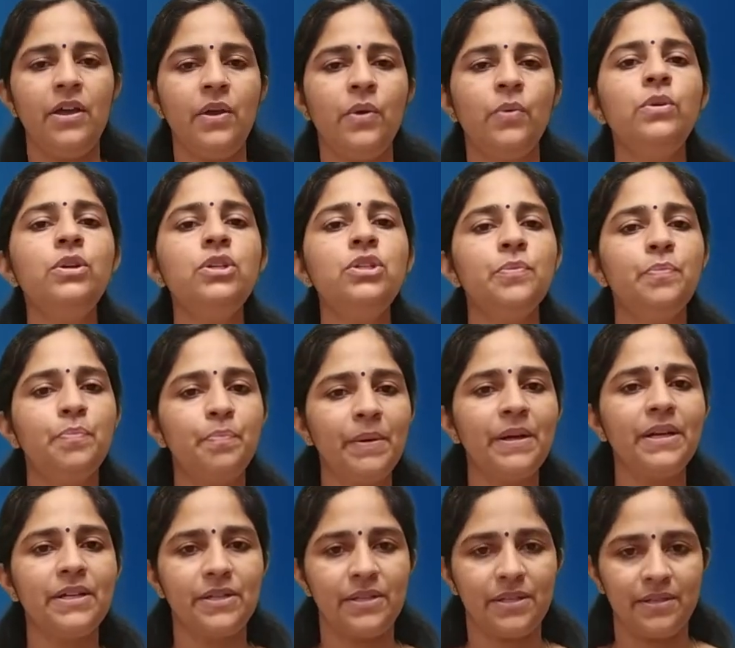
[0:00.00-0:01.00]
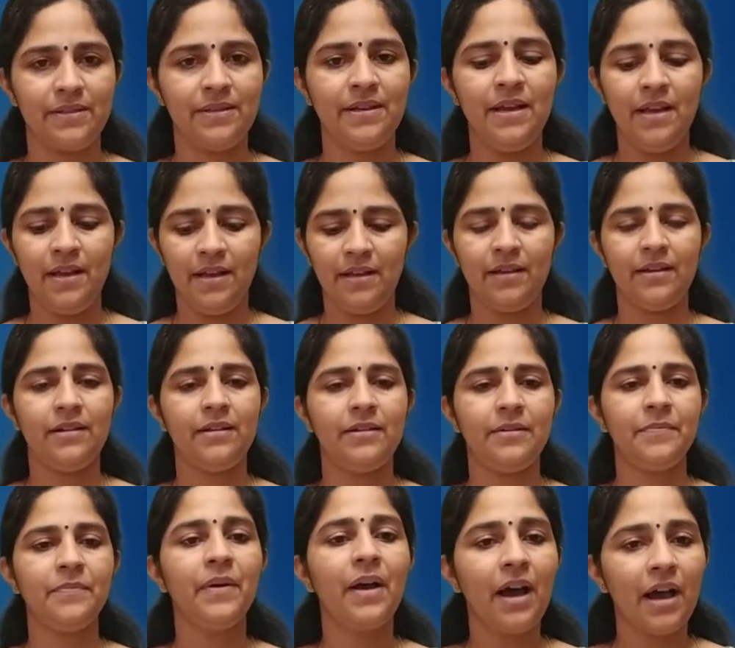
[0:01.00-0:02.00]
huge pits
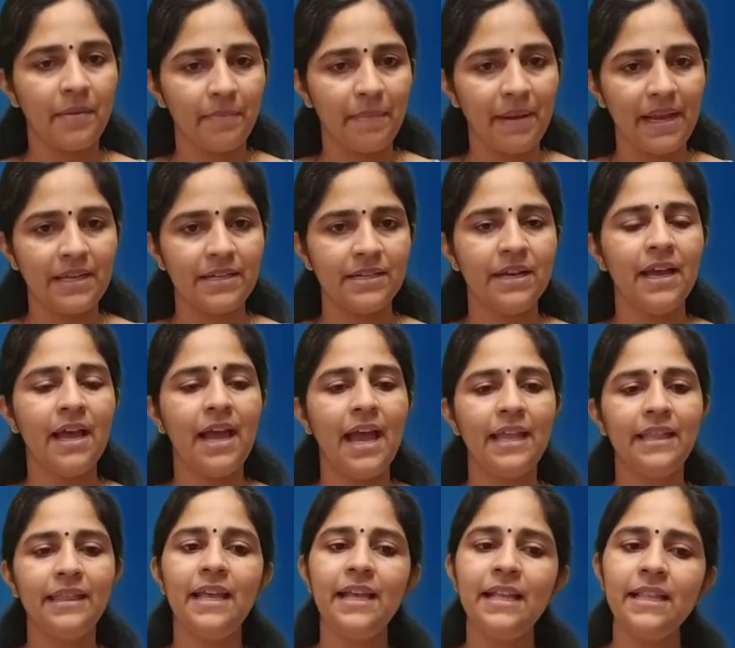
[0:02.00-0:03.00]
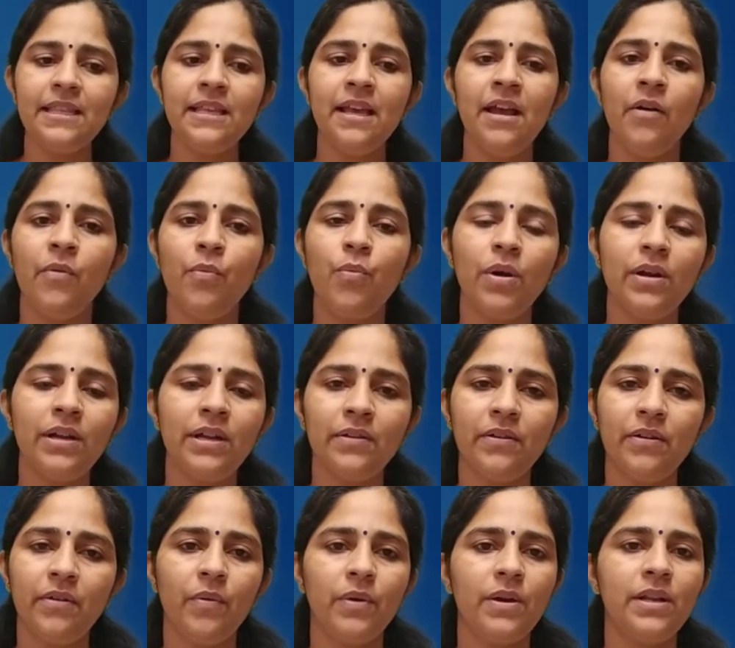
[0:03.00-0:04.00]
are made. And then what
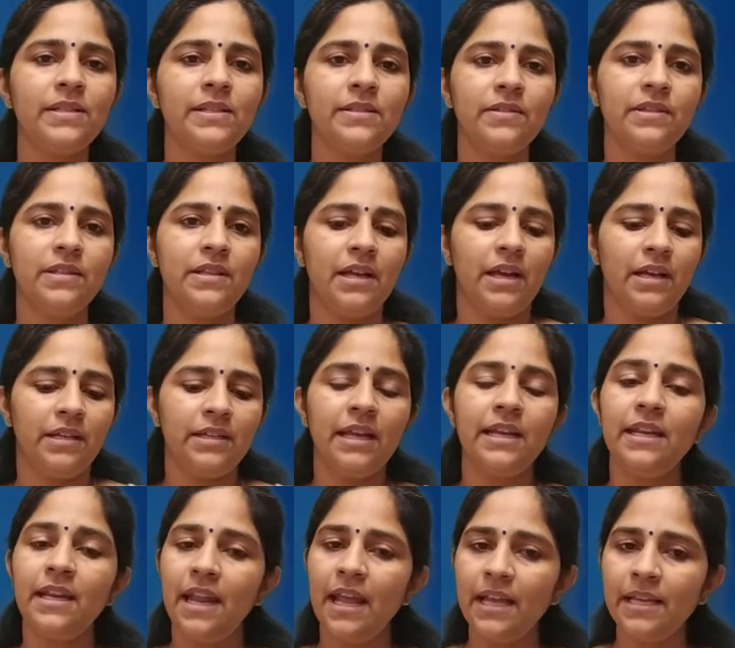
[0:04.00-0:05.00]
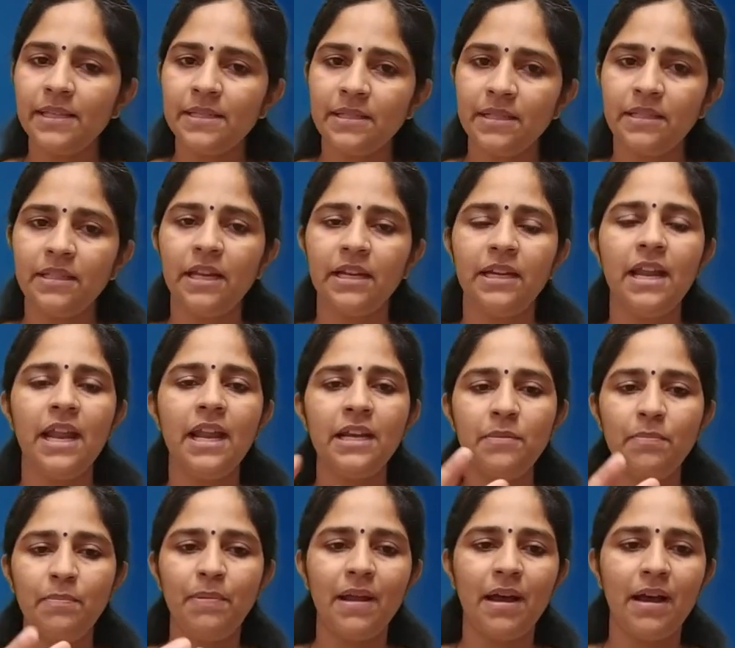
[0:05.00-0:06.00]
is the next? The
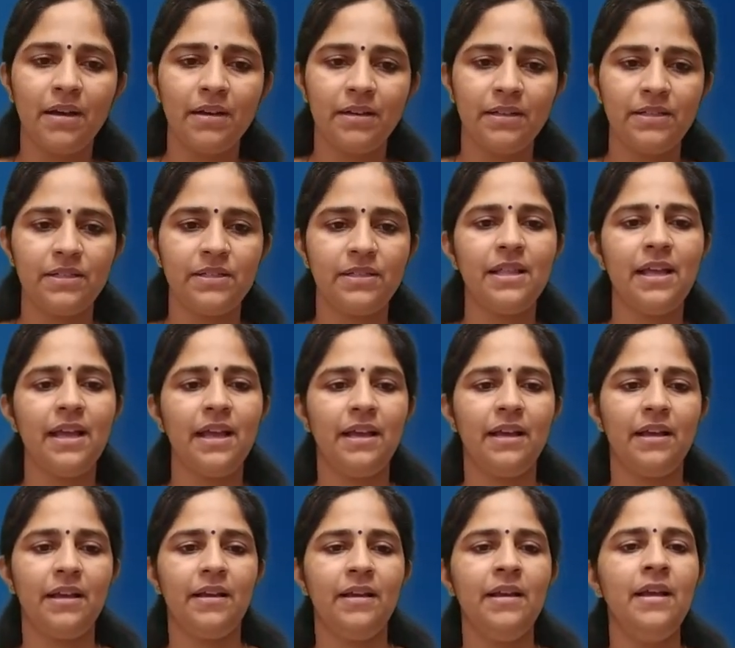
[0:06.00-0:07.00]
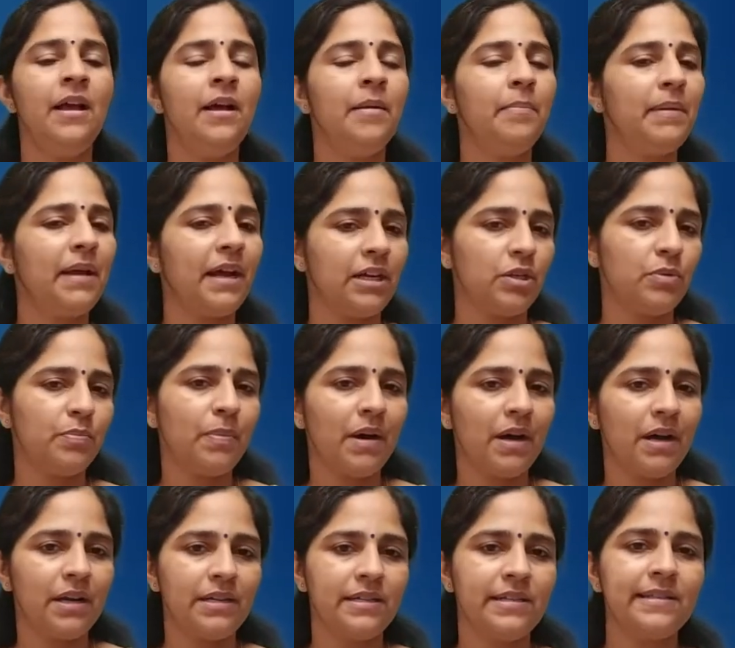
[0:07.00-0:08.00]
dead plants, the plant
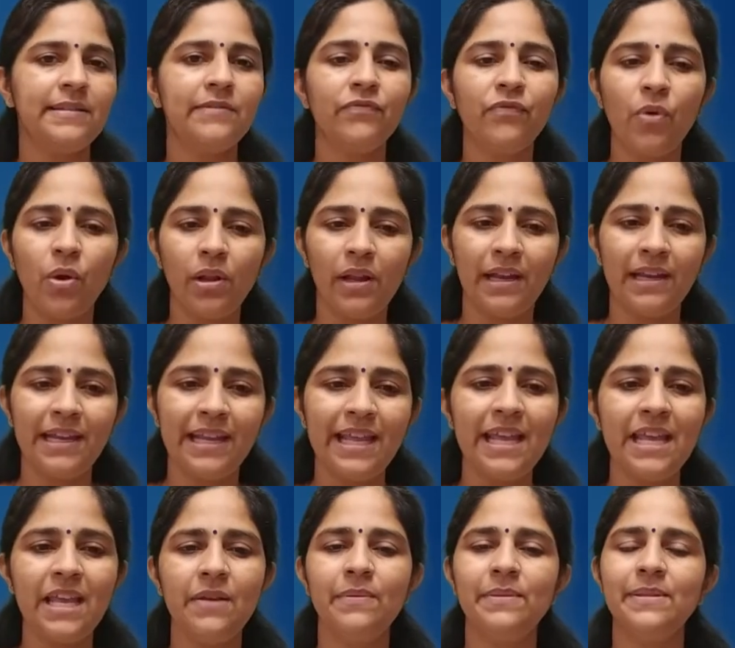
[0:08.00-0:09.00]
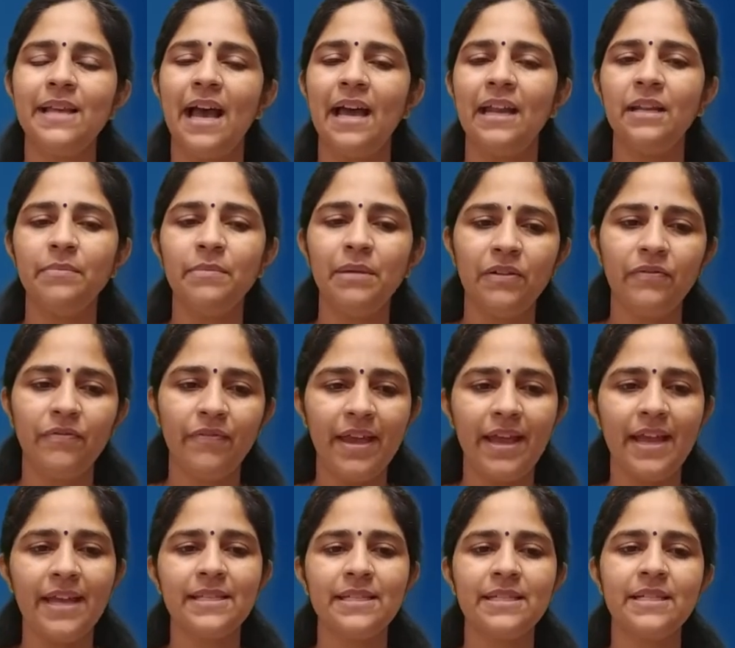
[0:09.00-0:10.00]
parts, the fallen leaves, animal
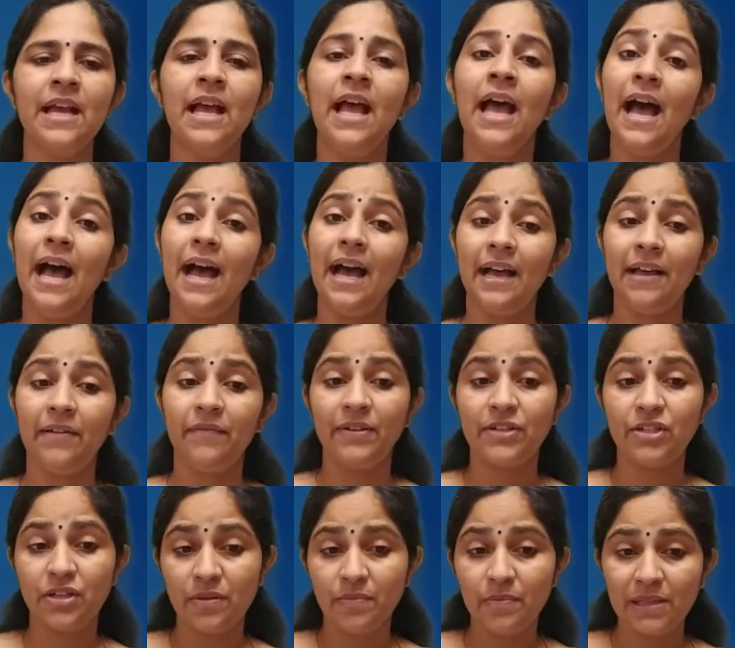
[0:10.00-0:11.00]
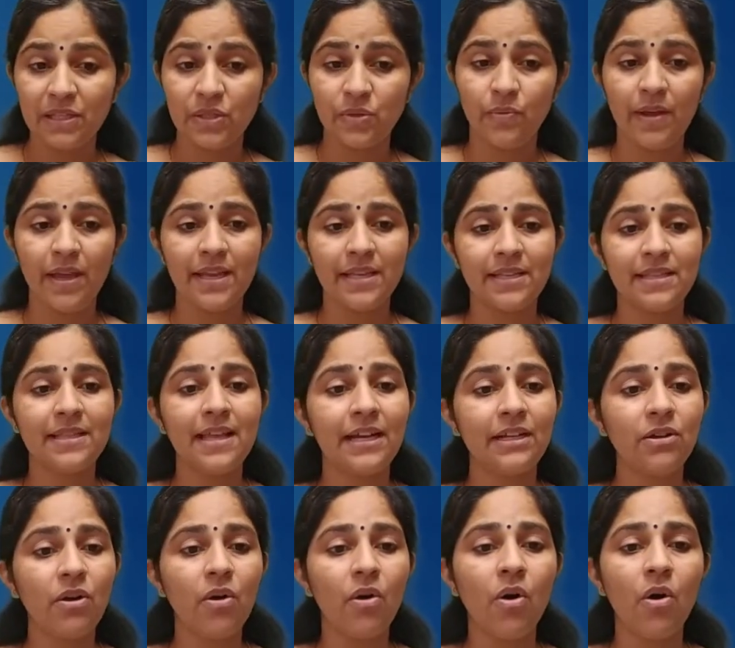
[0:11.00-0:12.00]
waste, vegetables waste,
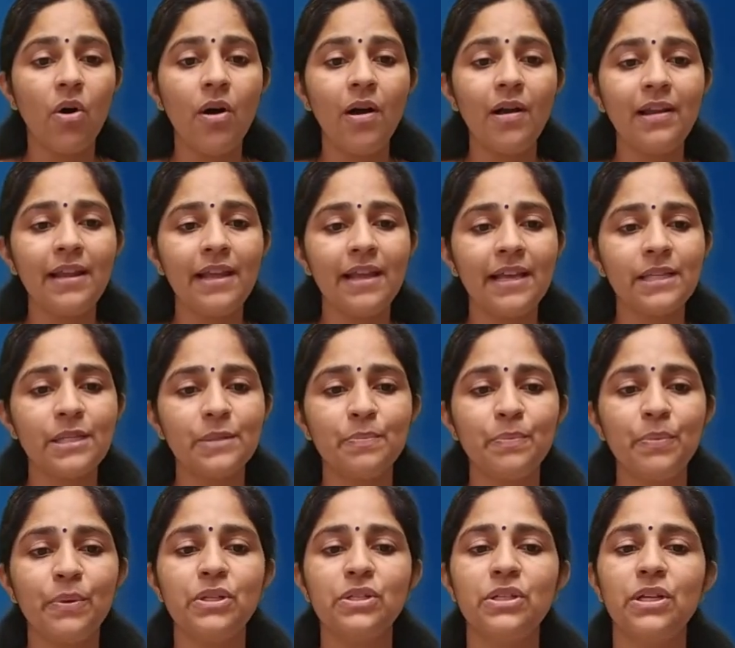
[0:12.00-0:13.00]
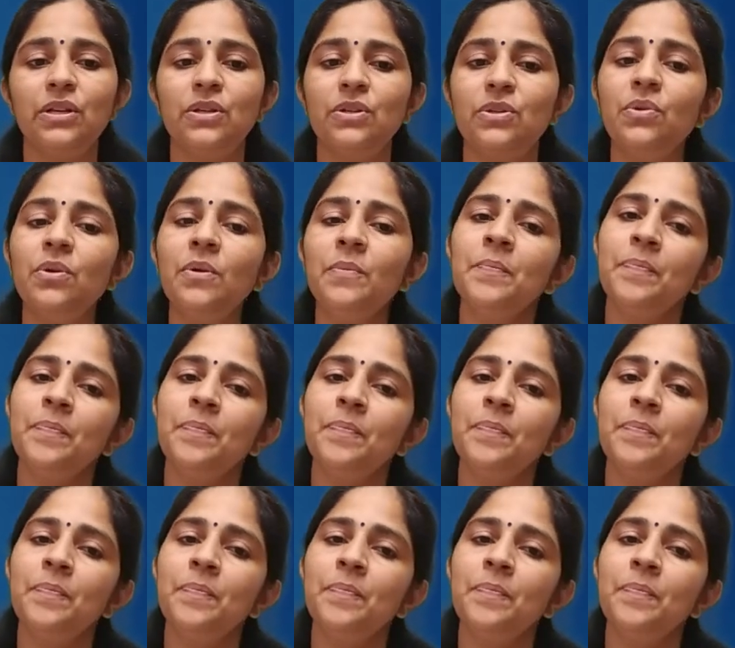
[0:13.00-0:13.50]
that all is put into